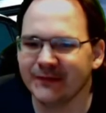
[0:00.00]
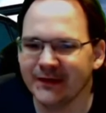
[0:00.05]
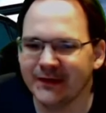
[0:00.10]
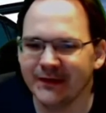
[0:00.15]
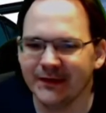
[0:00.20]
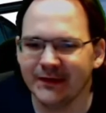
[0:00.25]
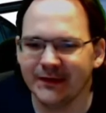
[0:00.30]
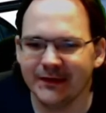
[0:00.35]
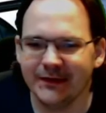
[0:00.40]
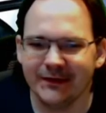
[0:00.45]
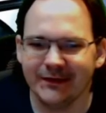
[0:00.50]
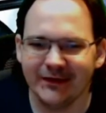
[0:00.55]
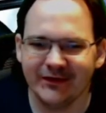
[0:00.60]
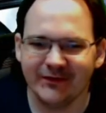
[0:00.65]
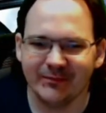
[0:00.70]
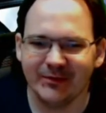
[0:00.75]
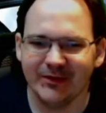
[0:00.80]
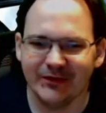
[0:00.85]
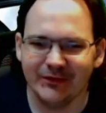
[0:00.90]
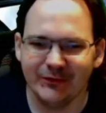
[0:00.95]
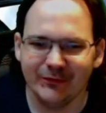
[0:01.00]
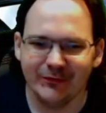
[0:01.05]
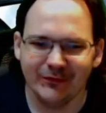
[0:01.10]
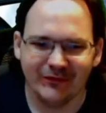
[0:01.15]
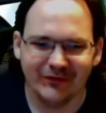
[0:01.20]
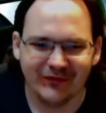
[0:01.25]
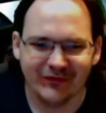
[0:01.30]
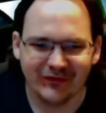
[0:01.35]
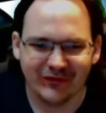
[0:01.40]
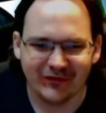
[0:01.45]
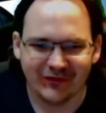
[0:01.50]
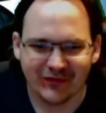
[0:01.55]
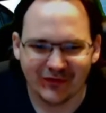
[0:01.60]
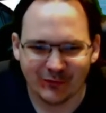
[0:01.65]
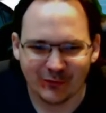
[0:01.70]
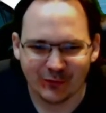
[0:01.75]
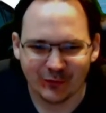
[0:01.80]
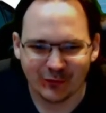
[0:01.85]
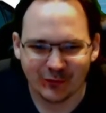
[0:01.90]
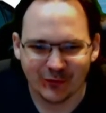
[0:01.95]
Next bit of news, just a
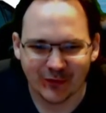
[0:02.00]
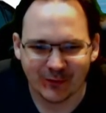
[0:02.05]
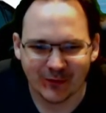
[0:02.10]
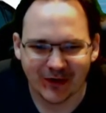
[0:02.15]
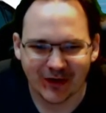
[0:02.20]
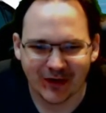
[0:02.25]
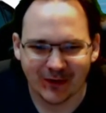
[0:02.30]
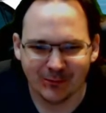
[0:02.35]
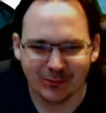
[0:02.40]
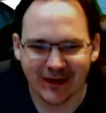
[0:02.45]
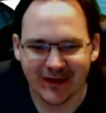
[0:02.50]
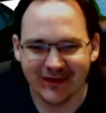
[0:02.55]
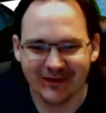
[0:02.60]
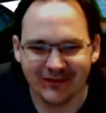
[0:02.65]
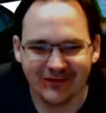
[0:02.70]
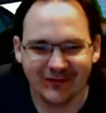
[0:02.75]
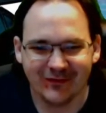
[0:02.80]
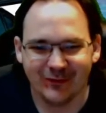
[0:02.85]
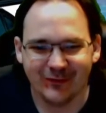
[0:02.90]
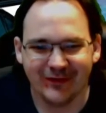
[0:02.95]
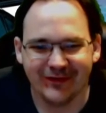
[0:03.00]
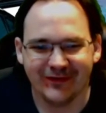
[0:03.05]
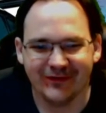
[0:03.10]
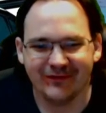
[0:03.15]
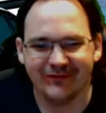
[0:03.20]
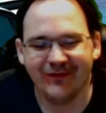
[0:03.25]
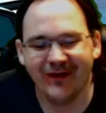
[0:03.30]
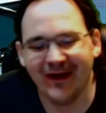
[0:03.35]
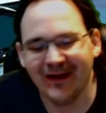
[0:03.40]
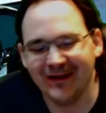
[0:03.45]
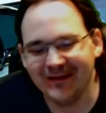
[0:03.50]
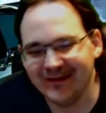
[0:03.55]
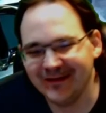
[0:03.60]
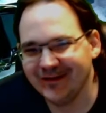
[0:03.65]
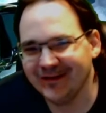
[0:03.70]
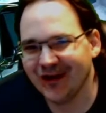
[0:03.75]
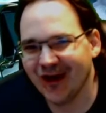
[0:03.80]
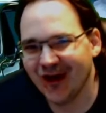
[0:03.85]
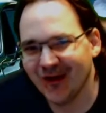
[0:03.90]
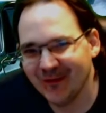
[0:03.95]
real quick one. Blade & Soul is finally
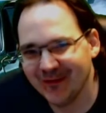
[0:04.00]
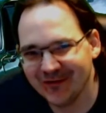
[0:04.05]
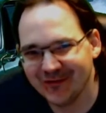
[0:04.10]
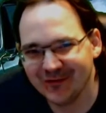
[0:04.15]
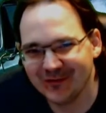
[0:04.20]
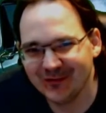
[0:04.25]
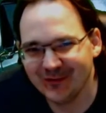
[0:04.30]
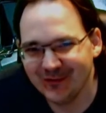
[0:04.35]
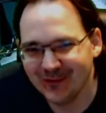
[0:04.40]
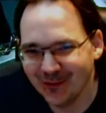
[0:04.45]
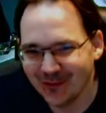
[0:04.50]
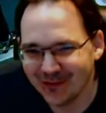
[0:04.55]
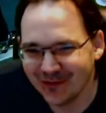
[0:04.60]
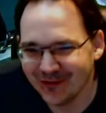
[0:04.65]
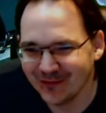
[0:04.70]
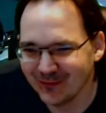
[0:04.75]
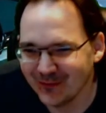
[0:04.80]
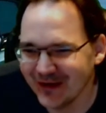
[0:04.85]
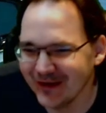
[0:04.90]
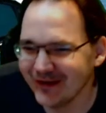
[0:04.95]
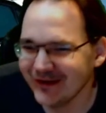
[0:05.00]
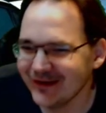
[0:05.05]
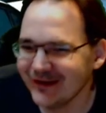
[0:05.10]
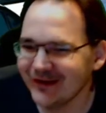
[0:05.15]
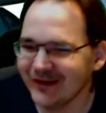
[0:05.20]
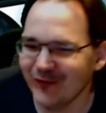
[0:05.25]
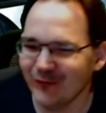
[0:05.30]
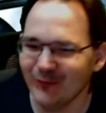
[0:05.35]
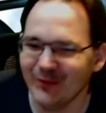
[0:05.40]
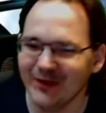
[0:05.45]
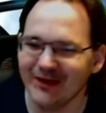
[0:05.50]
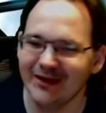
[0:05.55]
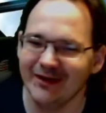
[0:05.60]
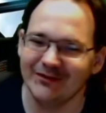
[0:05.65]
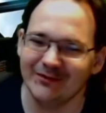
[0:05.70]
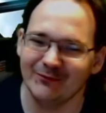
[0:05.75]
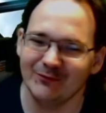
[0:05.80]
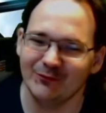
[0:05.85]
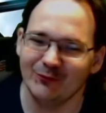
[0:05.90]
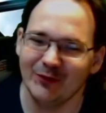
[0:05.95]
coming to North America. Oh my gosh,
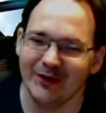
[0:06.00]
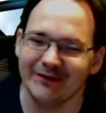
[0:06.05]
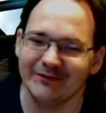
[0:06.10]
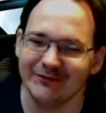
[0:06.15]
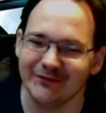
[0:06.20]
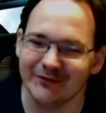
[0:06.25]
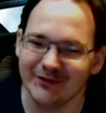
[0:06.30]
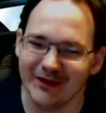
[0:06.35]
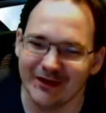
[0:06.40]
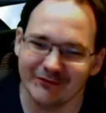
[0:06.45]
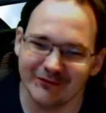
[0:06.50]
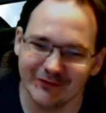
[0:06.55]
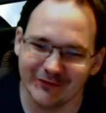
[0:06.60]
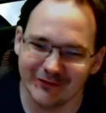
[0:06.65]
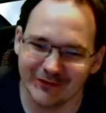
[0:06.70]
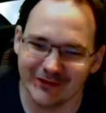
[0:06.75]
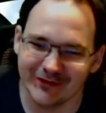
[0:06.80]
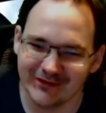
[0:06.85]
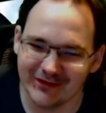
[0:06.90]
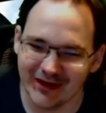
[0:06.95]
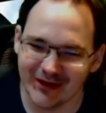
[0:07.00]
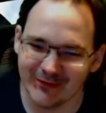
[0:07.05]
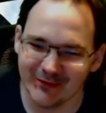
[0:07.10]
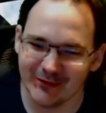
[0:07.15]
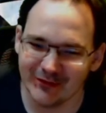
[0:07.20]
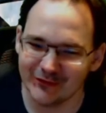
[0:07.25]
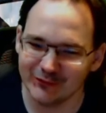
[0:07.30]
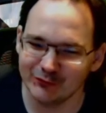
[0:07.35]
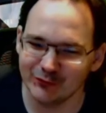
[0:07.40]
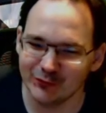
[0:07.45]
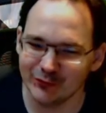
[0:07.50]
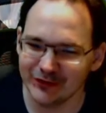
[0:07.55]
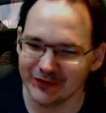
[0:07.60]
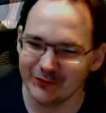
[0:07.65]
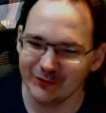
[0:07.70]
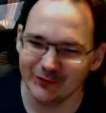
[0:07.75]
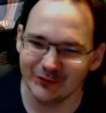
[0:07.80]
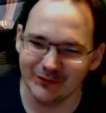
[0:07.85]
I've been waiting forever for this game. It looks really cool.